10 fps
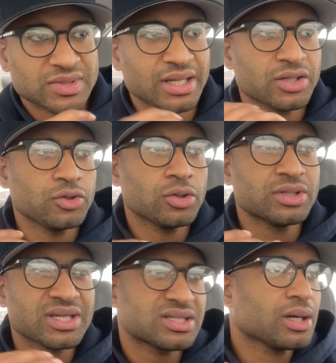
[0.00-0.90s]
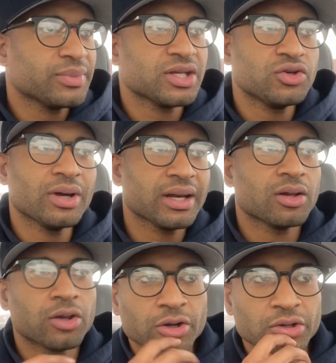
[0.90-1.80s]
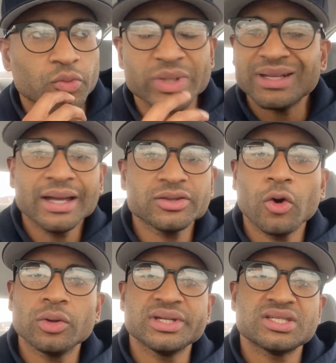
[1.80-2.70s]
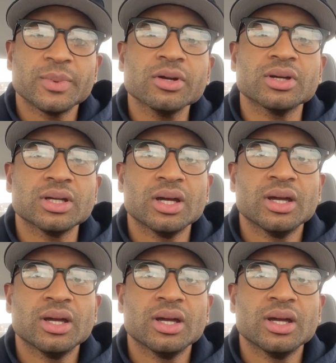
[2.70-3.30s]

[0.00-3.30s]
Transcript: was like, "Just something you got to learn. We not the Holy Spirit.